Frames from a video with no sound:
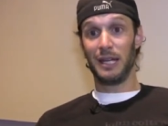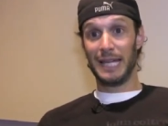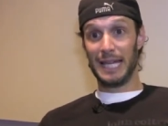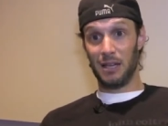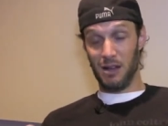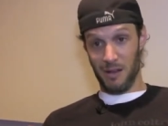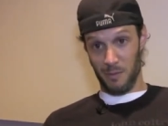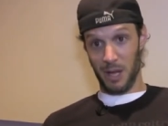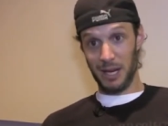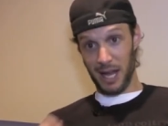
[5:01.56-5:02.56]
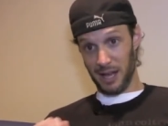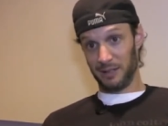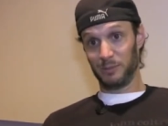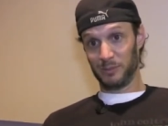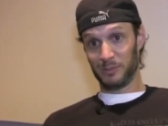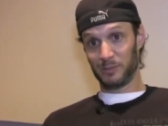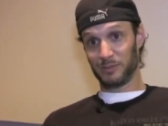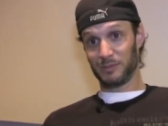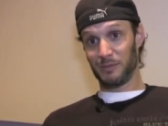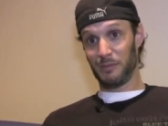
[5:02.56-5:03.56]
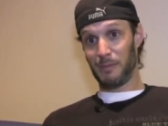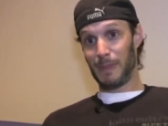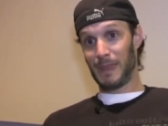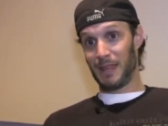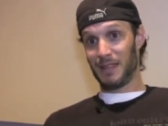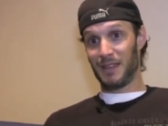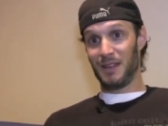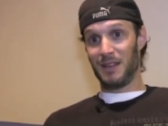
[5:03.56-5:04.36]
Oh my God. On Monday. Oh my God! Wow.